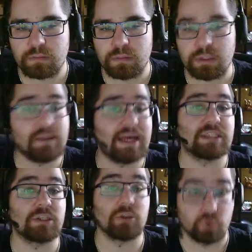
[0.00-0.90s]

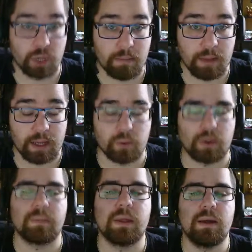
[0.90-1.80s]
That's the Dream,
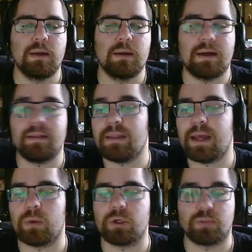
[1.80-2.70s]
anyway. Other than
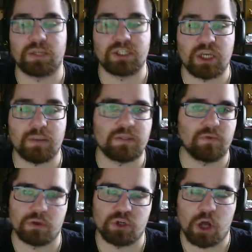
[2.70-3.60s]
that, we also play Shamans for
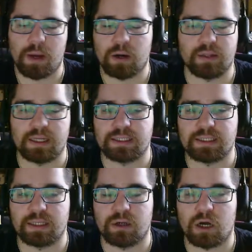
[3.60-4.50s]
the draw power. That's
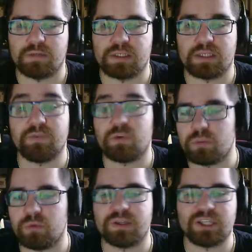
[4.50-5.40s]
kind of obvious. If you
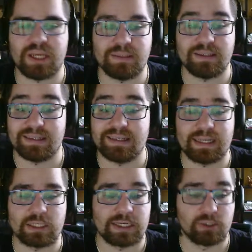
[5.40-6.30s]
remove the Shamans, this deck
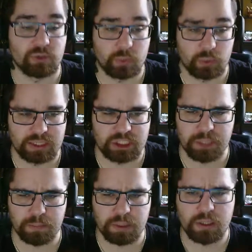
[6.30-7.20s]
is actually really
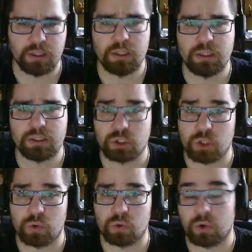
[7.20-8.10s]
cheap.
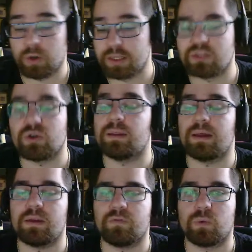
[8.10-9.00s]
So go ahead and try
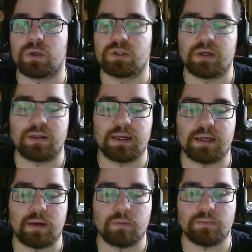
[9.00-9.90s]
that if you want to try the deck out.